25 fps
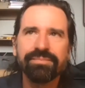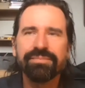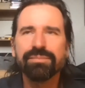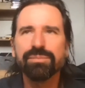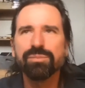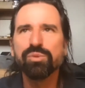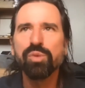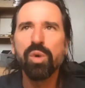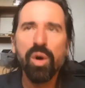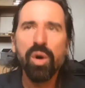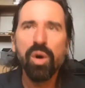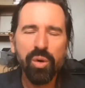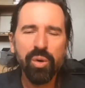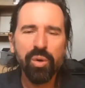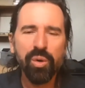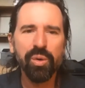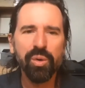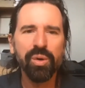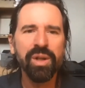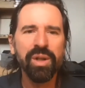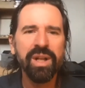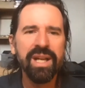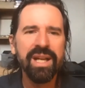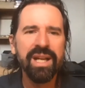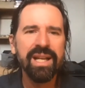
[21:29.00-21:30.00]

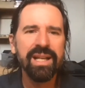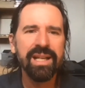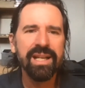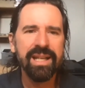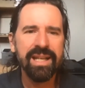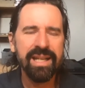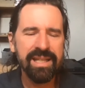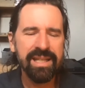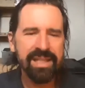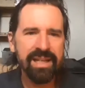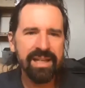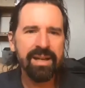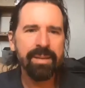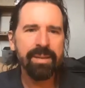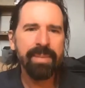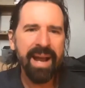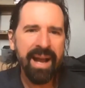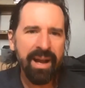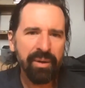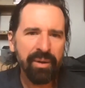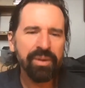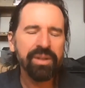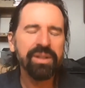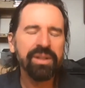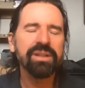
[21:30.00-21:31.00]
role is
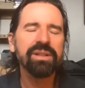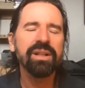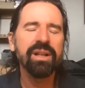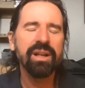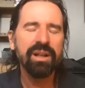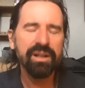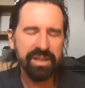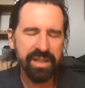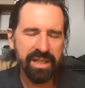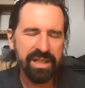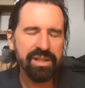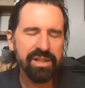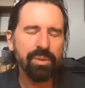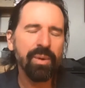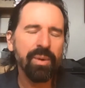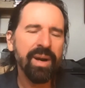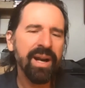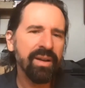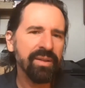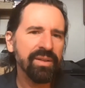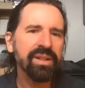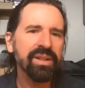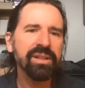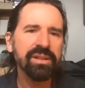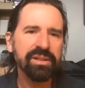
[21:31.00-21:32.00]

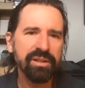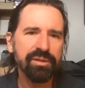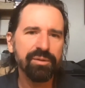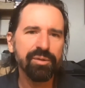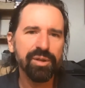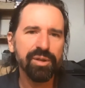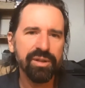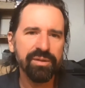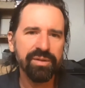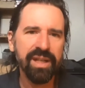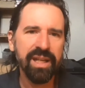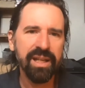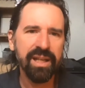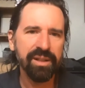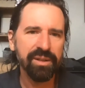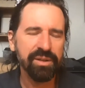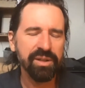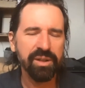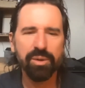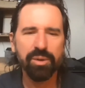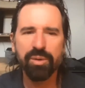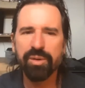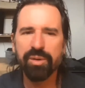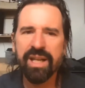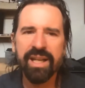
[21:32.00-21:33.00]
around the delivery of care, the
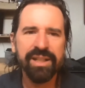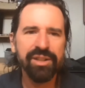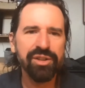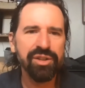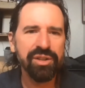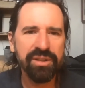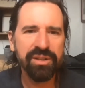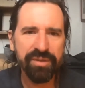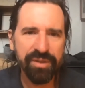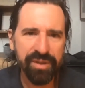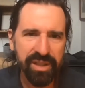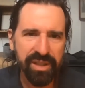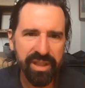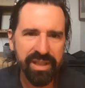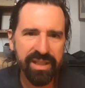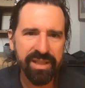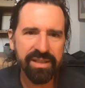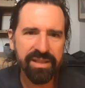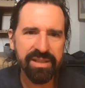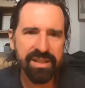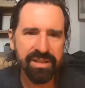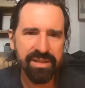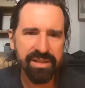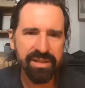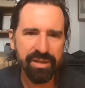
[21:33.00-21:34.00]
creation of
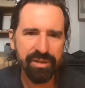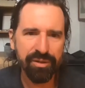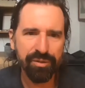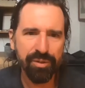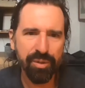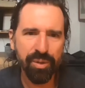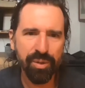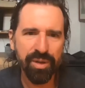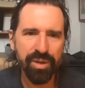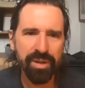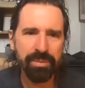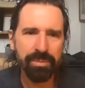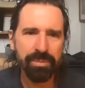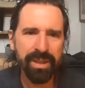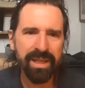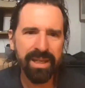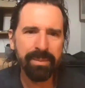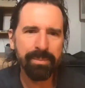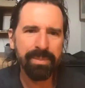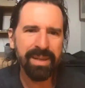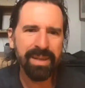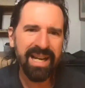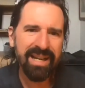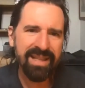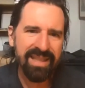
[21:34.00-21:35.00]
clinics and so forth.
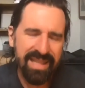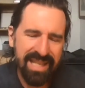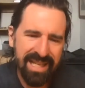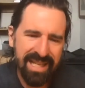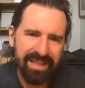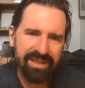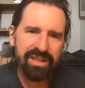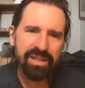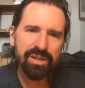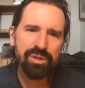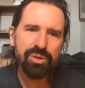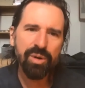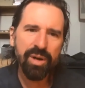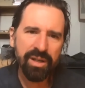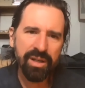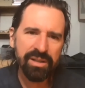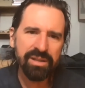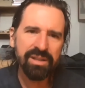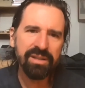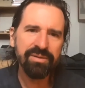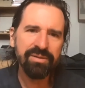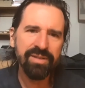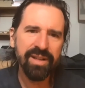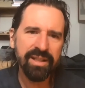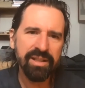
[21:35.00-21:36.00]
But I think the drug
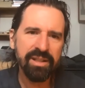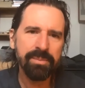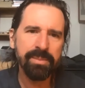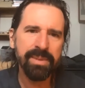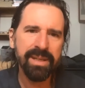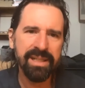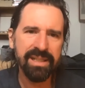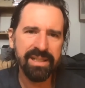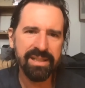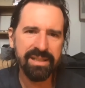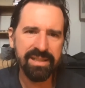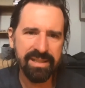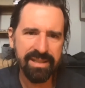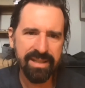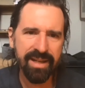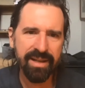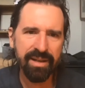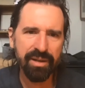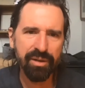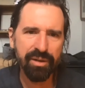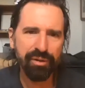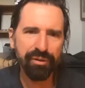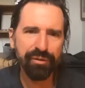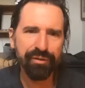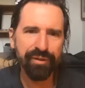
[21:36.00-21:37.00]
development
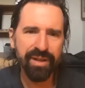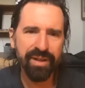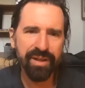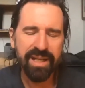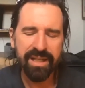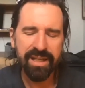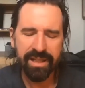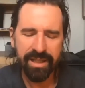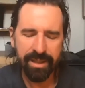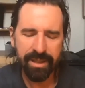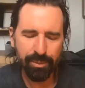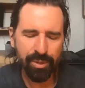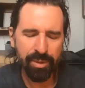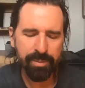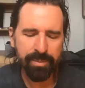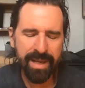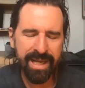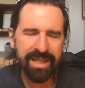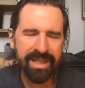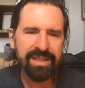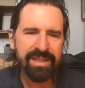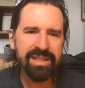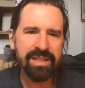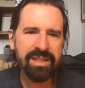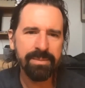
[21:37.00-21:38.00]
itself, it
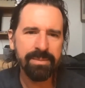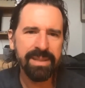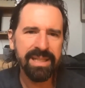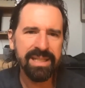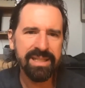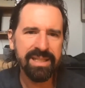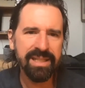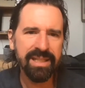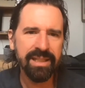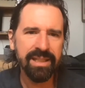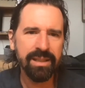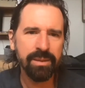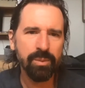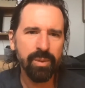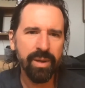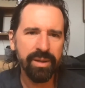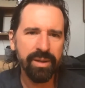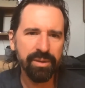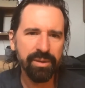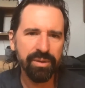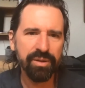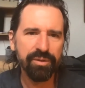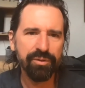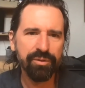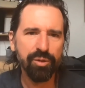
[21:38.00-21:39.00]
remains to be seen
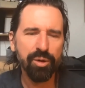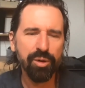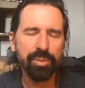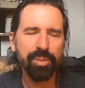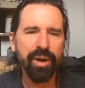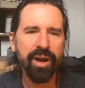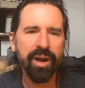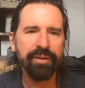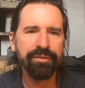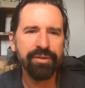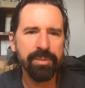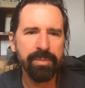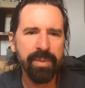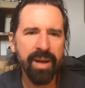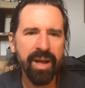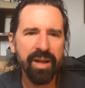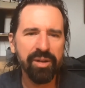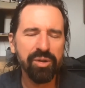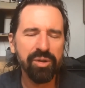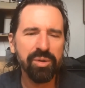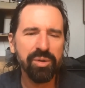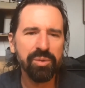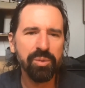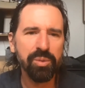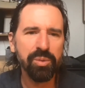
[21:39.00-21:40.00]
whether the for-profit
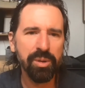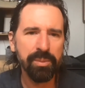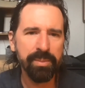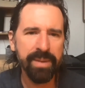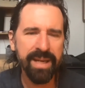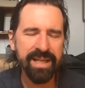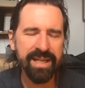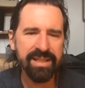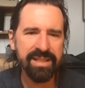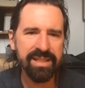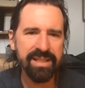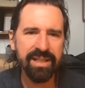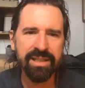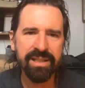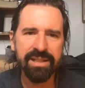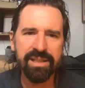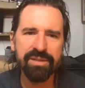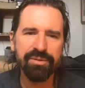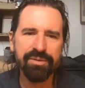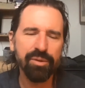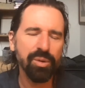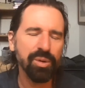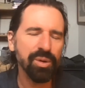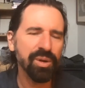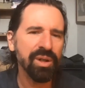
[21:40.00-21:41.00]
model will make sense
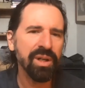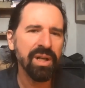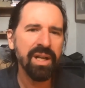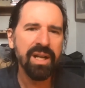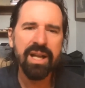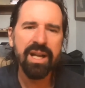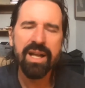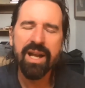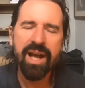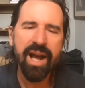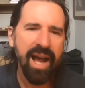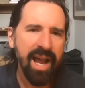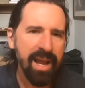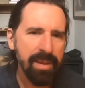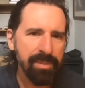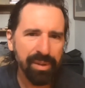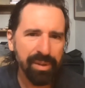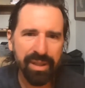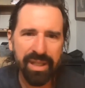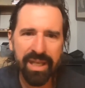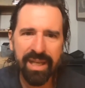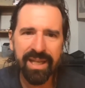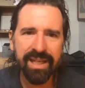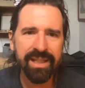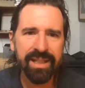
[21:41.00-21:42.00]
for
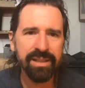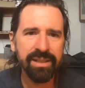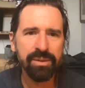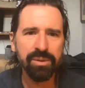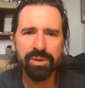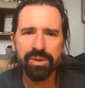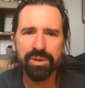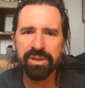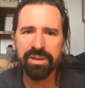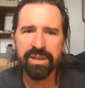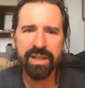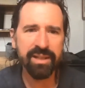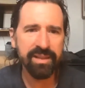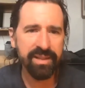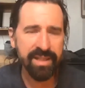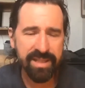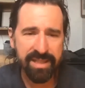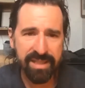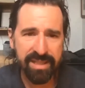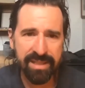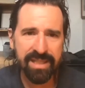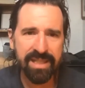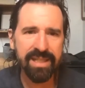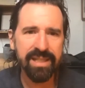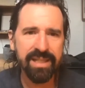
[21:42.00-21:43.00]
ibogaine or
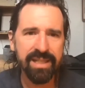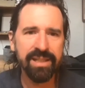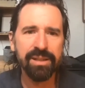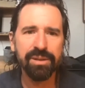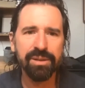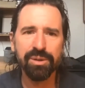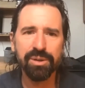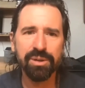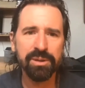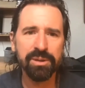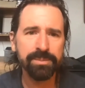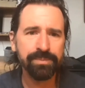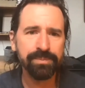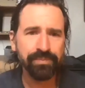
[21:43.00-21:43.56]
LSD or